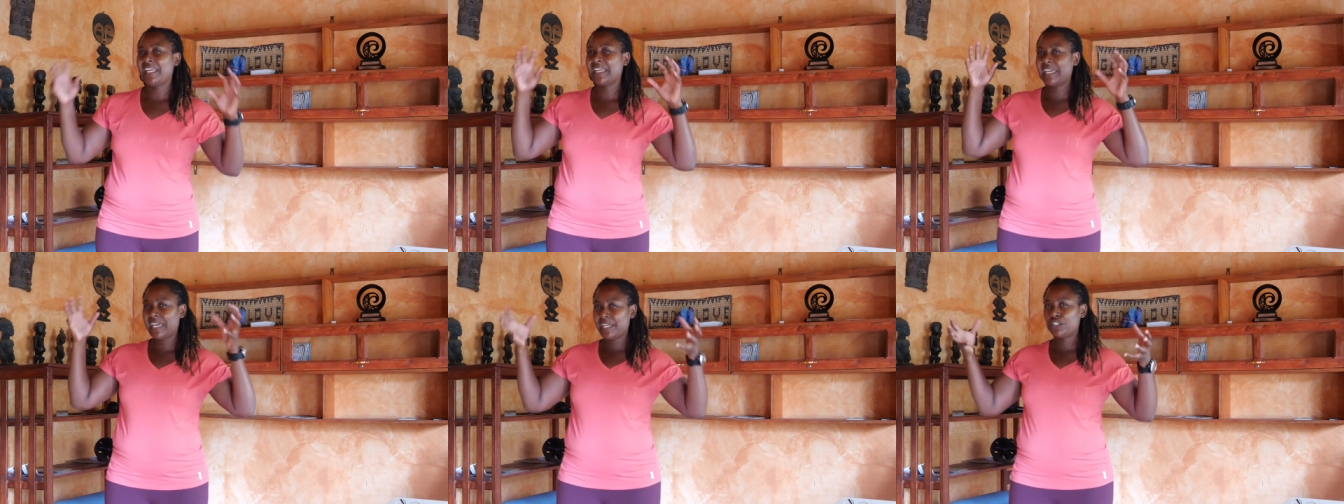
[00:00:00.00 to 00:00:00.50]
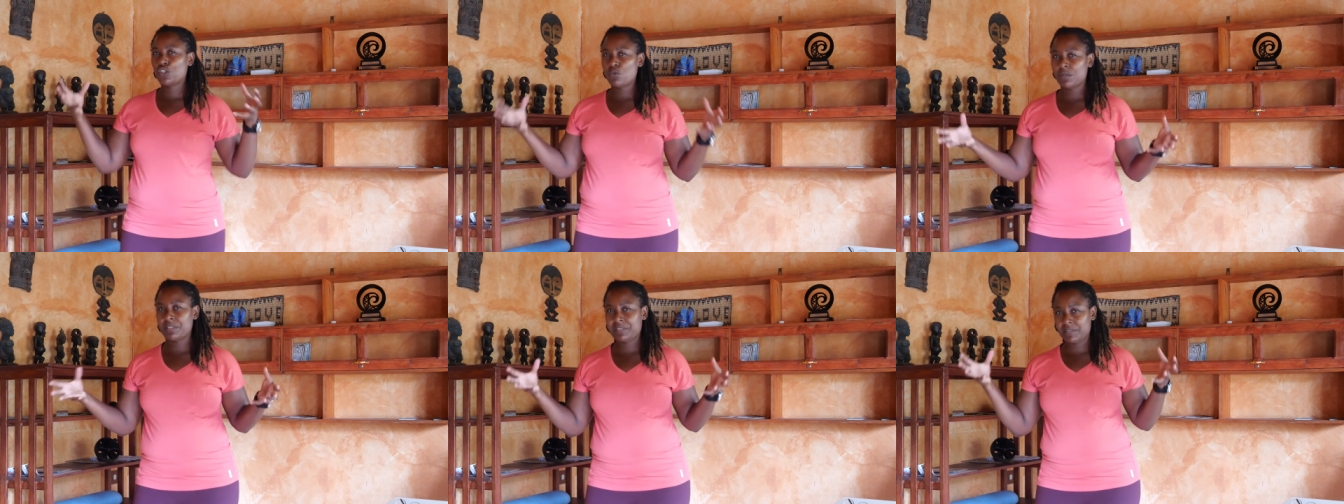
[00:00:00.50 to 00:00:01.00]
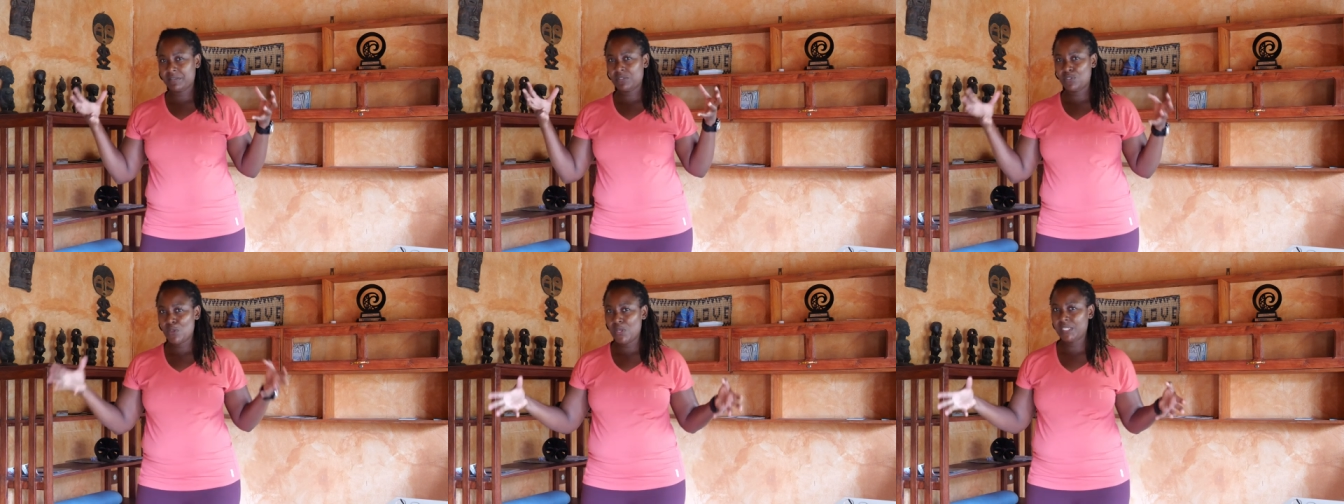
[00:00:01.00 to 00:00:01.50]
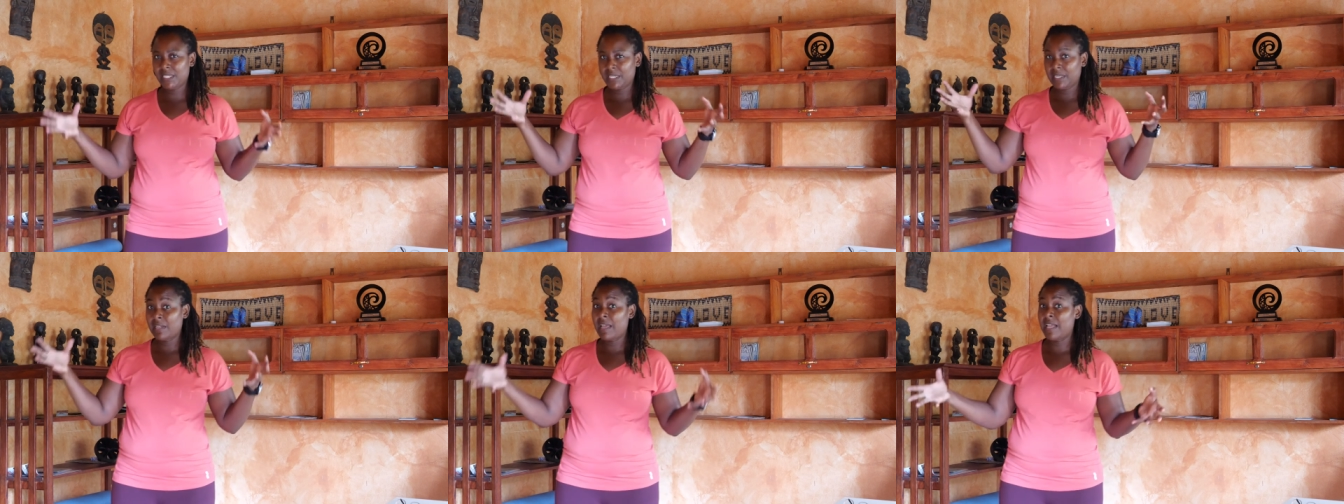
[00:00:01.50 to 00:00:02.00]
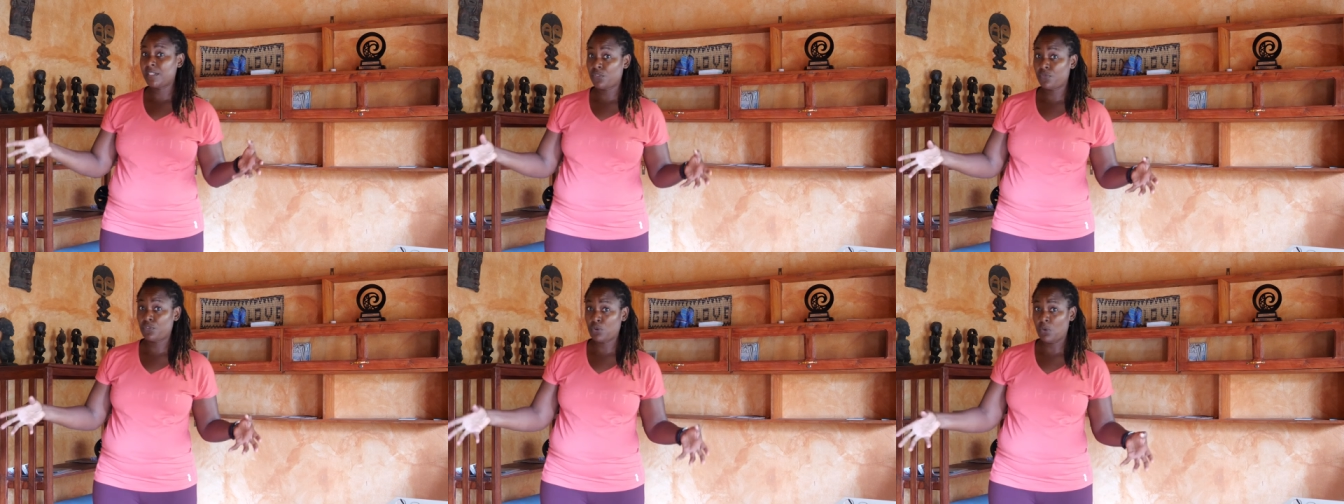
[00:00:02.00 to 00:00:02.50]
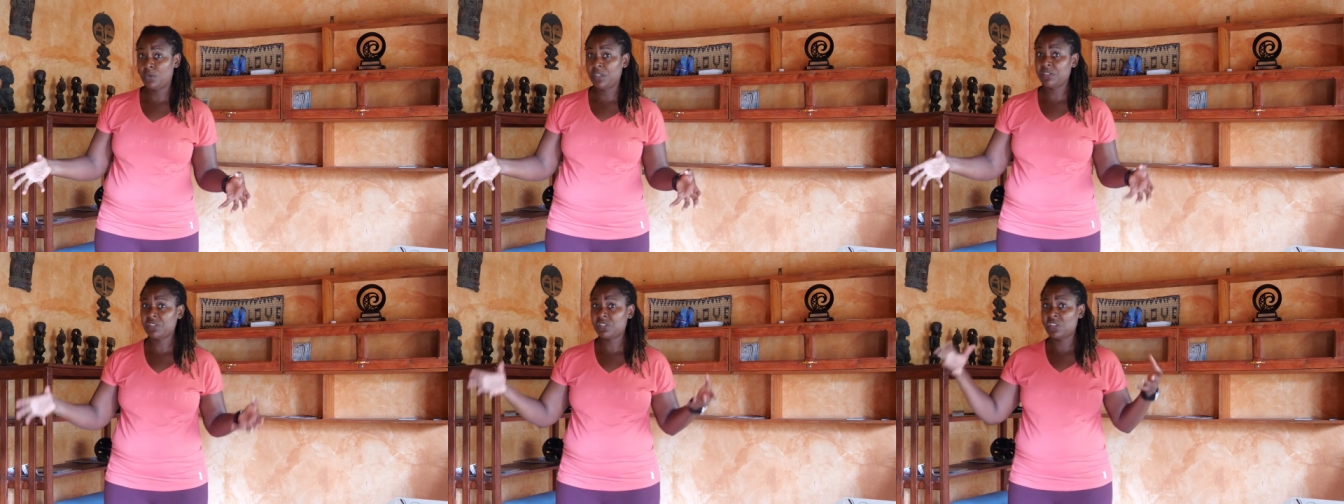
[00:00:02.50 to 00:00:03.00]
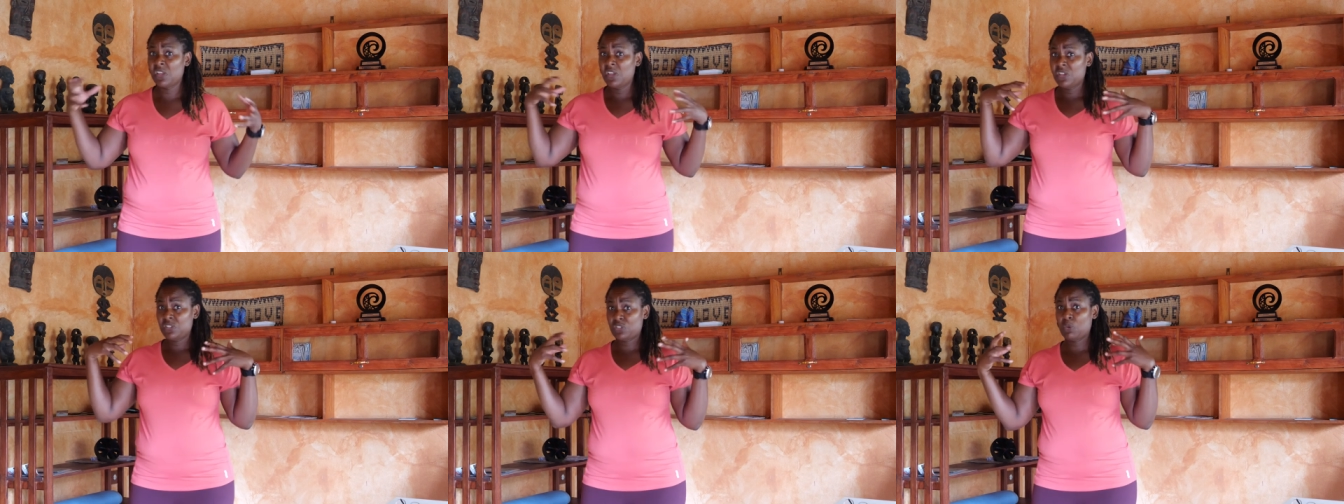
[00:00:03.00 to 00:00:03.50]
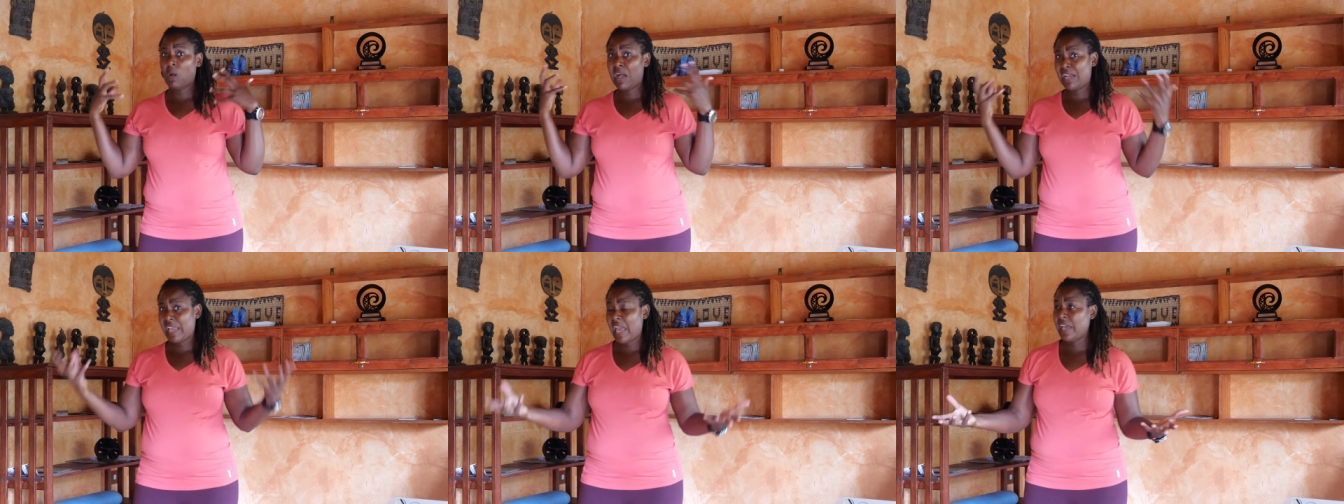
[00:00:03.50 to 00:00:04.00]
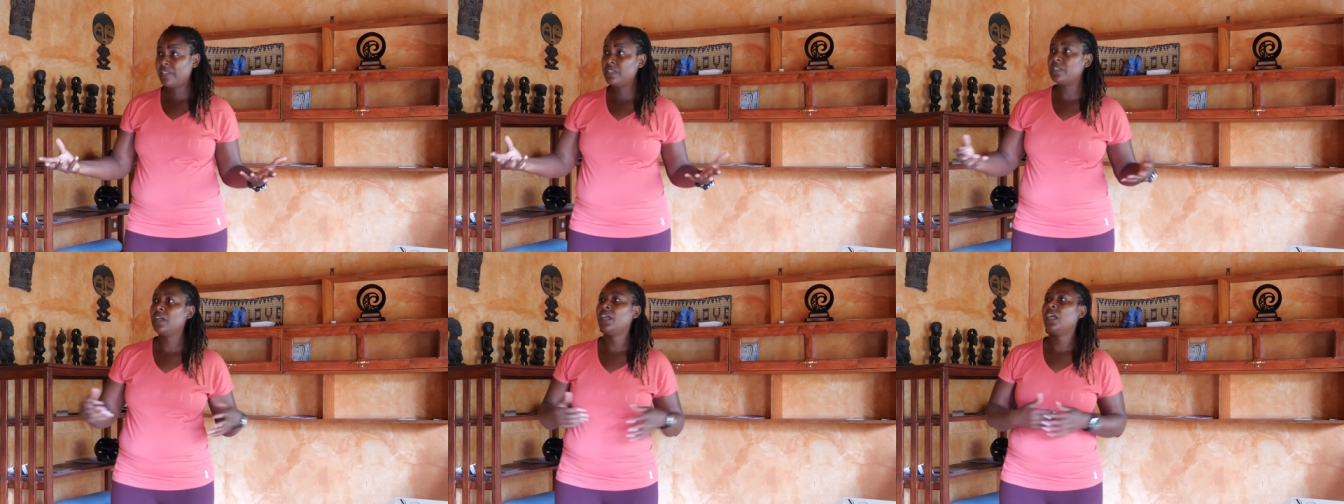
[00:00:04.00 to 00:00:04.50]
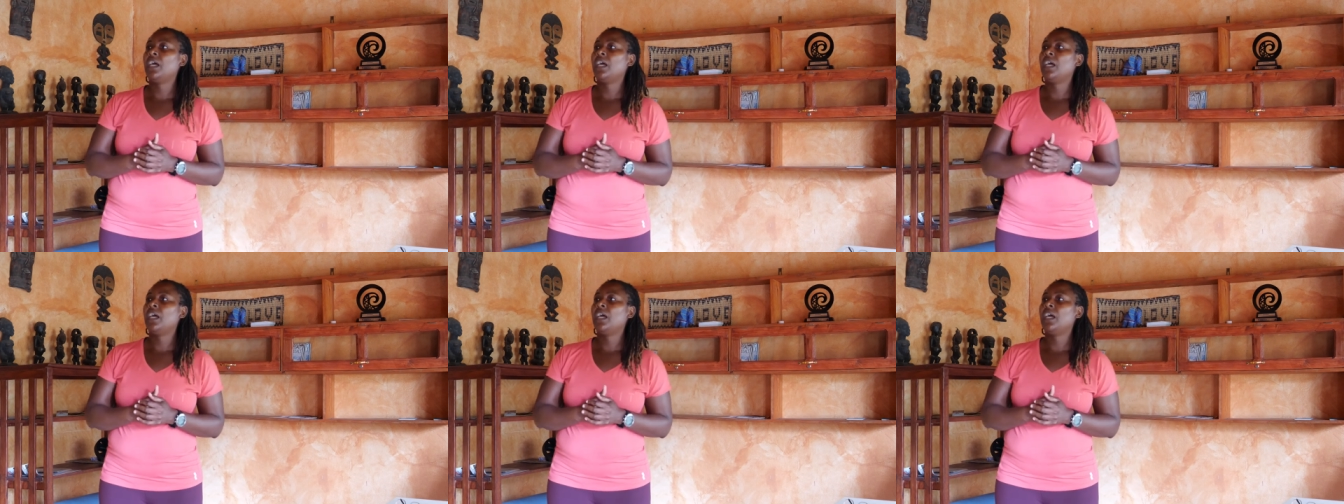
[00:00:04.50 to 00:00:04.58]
geared towards a certain class of tourists, so high end.